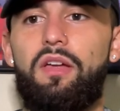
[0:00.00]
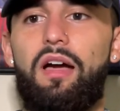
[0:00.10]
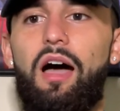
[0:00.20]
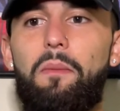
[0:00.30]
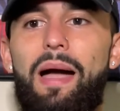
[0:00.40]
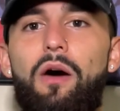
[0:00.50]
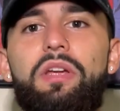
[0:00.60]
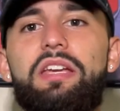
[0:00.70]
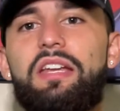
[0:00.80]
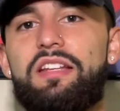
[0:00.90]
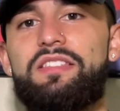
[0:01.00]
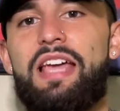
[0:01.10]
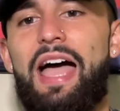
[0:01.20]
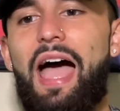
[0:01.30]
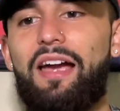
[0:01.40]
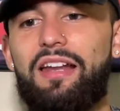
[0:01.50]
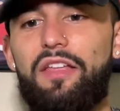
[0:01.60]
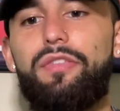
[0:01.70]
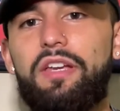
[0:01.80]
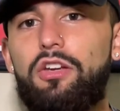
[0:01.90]
how he can attack, and I
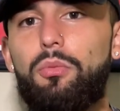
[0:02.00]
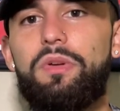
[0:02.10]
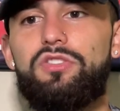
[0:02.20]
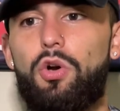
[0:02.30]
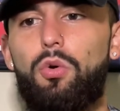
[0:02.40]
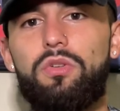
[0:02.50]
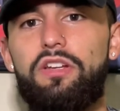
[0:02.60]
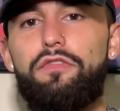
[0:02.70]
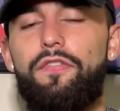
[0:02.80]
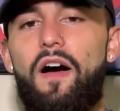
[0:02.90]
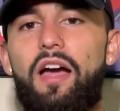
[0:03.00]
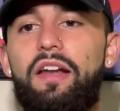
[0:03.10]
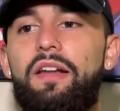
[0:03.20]
think he'll be totally fine.